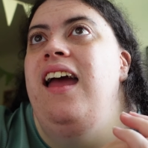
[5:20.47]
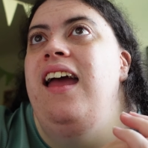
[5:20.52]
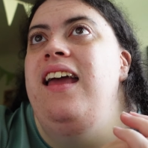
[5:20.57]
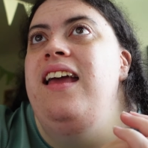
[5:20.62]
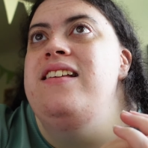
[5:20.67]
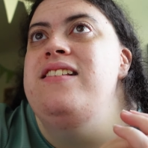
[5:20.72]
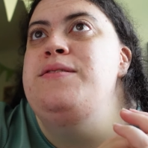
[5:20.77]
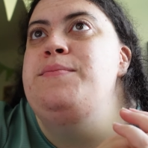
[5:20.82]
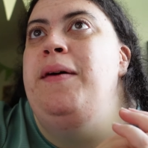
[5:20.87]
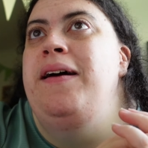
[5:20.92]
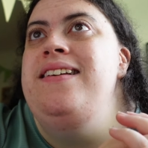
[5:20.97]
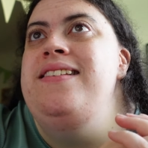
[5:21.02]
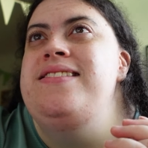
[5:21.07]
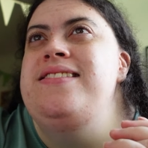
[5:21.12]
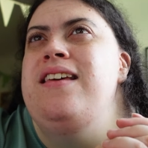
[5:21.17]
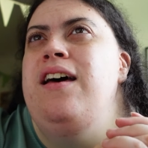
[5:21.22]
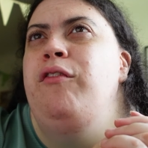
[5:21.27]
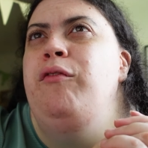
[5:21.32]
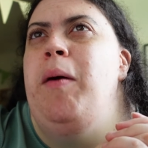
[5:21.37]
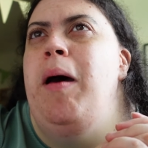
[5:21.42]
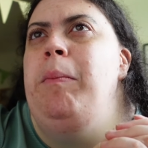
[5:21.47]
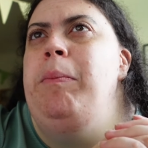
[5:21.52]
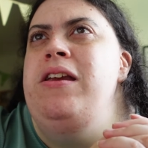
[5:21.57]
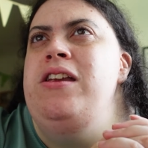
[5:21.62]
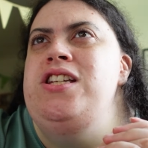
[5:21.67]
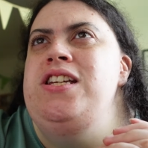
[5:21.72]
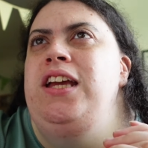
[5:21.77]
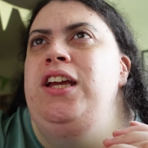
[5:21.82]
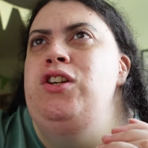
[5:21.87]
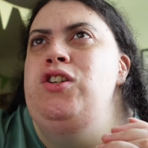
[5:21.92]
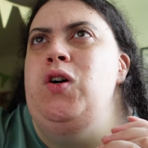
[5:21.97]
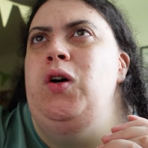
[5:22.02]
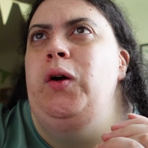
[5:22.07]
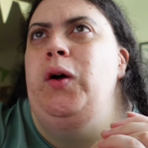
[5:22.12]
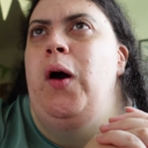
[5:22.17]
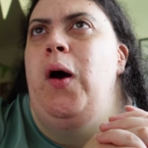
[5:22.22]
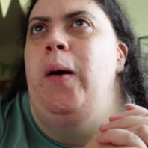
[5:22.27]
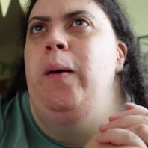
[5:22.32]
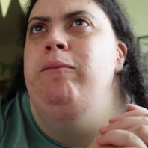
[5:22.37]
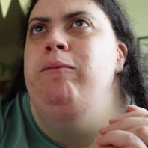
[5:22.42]
it's by
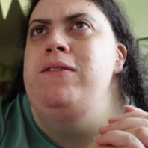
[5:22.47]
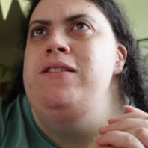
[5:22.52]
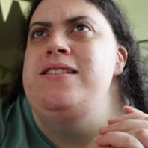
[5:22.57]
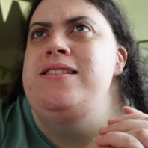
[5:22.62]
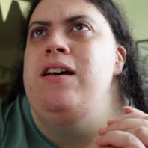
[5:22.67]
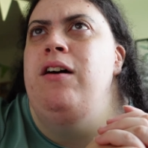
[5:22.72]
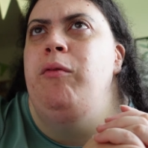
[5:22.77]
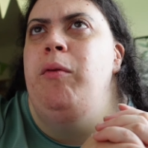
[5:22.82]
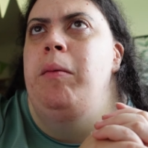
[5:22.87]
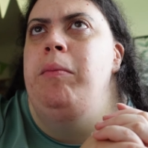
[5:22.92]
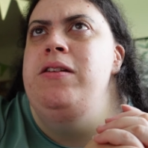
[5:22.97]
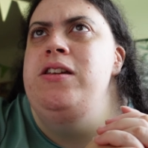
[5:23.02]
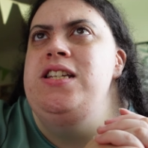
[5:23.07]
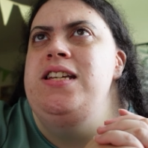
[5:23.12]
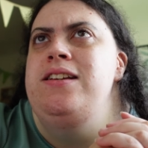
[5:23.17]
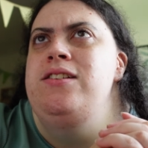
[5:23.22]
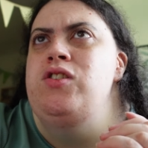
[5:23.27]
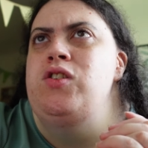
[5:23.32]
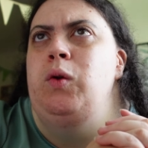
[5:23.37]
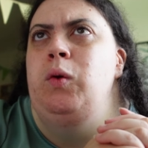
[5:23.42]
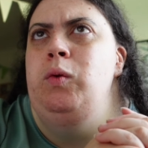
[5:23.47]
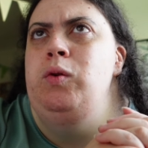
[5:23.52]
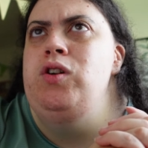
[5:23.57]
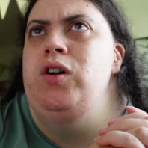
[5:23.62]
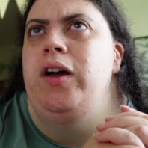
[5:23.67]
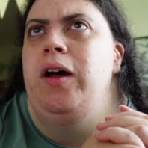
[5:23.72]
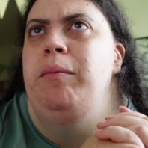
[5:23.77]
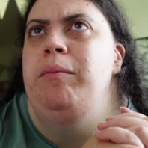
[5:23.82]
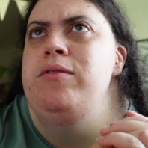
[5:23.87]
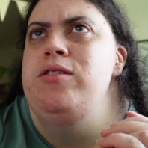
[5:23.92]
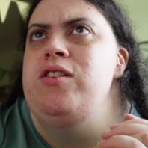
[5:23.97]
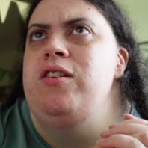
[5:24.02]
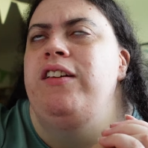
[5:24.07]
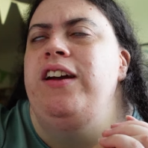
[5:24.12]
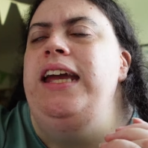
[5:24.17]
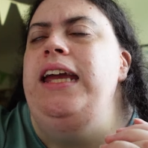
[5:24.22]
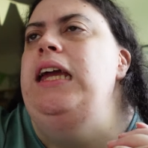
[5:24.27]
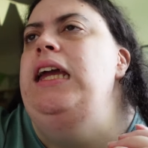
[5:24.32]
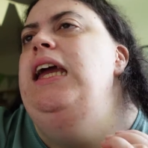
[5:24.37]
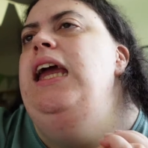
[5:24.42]
self-publishing.com, self-publishingschool.com,
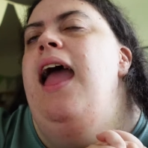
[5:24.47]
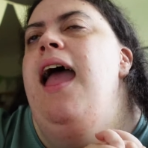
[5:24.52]
sorry.